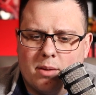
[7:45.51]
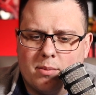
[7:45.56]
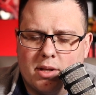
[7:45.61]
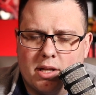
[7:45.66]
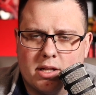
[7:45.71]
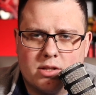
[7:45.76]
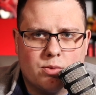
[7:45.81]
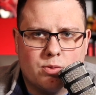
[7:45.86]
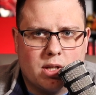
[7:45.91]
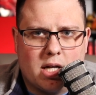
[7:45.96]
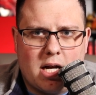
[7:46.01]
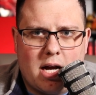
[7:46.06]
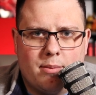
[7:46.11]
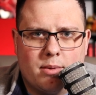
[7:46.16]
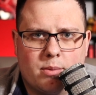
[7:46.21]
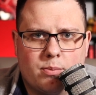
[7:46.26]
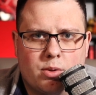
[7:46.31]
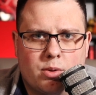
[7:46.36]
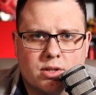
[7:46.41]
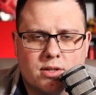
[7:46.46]
I mean, that's what
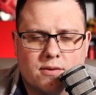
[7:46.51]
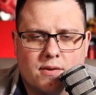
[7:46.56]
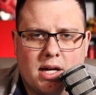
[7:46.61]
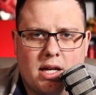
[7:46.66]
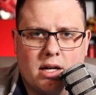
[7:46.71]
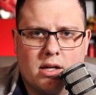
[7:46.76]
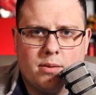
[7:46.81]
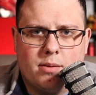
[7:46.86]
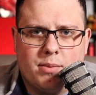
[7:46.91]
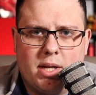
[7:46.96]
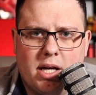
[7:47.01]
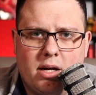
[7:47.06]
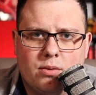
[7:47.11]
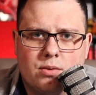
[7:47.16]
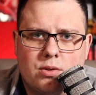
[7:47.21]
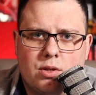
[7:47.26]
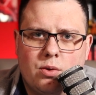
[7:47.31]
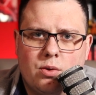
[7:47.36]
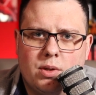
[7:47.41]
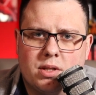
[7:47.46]
comic books have kind of come
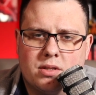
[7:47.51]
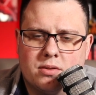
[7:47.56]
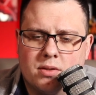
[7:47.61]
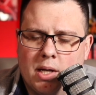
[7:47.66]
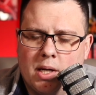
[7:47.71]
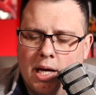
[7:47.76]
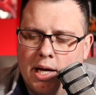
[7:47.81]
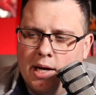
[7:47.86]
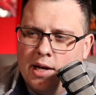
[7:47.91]
down to. It's